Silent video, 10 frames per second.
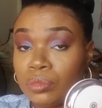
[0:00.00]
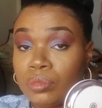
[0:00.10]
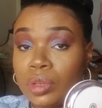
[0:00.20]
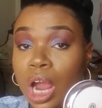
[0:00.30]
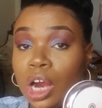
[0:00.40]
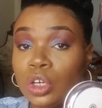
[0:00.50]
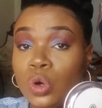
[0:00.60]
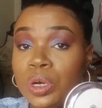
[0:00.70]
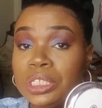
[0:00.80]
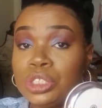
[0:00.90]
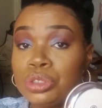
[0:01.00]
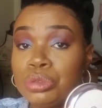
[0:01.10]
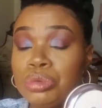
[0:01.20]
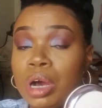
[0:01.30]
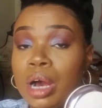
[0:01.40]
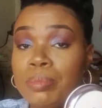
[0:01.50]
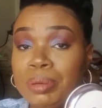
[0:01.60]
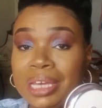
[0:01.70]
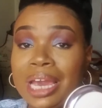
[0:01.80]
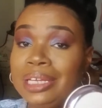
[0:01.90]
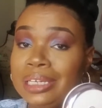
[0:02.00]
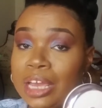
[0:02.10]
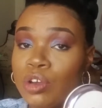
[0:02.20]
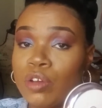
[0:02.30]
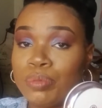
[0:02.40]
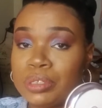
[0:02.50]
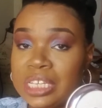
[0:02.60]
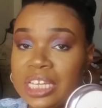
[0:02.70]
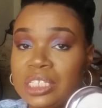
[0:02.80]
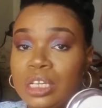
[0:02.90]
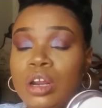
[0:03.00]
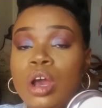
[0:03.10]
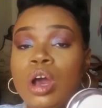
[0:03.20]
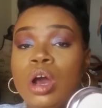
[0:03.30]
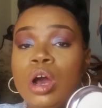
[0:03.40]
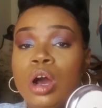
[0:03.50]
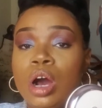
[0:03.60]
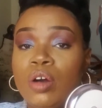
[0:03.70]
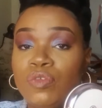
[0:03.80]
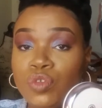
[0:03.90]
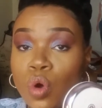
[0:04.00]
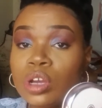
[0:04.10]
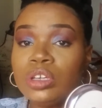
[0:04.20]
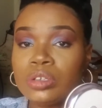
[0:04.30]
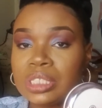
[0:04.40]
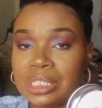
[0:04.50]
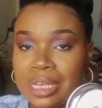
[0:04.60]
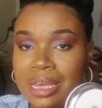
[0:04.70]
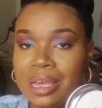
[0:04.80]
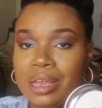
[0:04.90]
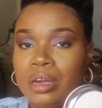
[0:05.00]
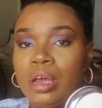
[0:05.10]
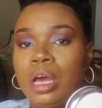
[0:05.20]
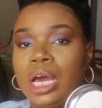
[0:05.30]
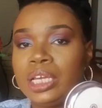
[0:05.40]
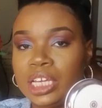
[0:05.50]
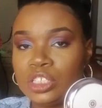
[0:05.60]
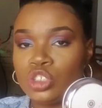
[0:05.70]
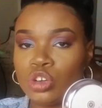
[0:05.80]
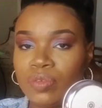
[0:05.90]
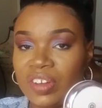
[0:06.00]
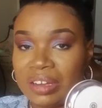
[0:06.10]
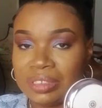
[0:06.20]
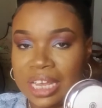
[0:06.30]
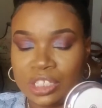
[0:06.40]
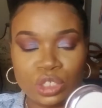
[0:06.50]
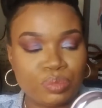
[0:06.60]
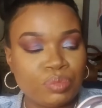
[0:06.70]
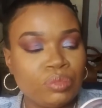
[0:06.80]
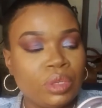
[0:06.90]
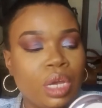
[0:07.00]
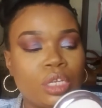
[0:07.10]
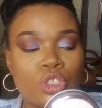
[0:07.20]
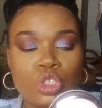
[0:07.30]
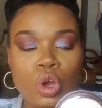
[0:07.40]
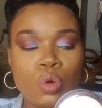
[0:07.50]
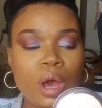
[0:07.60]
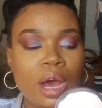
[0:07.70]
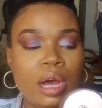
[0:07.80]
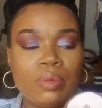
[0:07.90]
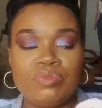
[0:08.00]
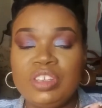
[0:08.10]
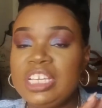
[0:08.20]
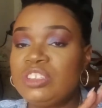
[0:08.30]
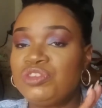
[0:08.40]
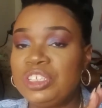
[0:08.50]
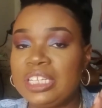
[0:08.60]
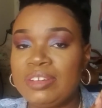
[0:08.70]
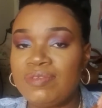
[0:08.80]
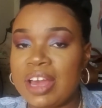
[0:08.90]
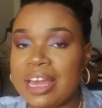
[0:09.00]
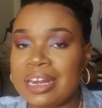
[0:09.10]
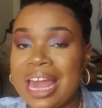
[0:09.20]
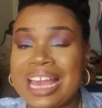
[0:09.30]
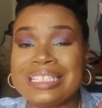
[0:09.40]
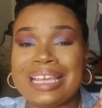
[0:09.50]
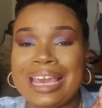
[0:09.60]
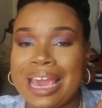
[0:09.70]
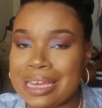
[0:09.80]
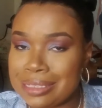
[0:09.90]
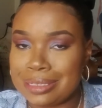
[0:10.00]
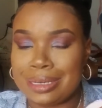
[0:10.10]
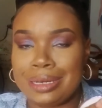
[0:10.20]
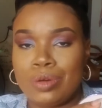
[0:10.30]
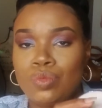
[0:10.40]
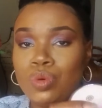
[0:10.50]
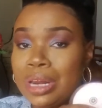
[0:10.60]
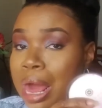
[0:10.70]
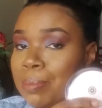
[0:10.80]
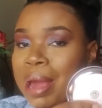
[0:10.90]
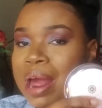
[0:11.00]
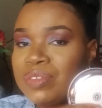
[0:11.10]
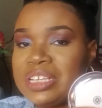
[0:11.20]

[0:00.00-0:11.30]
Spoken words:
are going to be a layer of protection for your skin against your foundation. So these fill-in fine lines, excellent. Will I buy these